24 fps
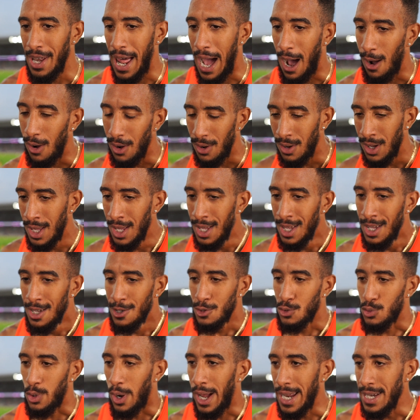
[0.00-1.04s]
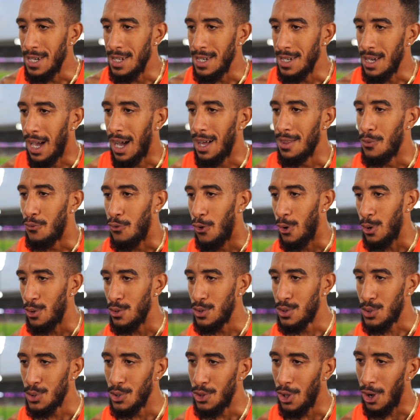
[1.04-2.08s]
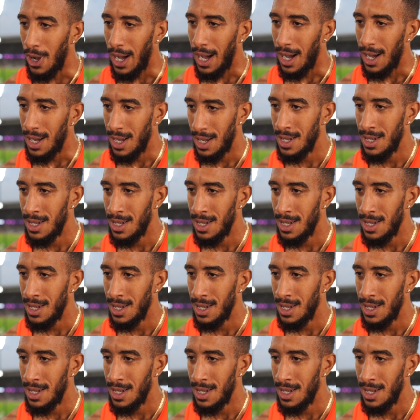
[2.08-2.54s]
now training and focus to Doha.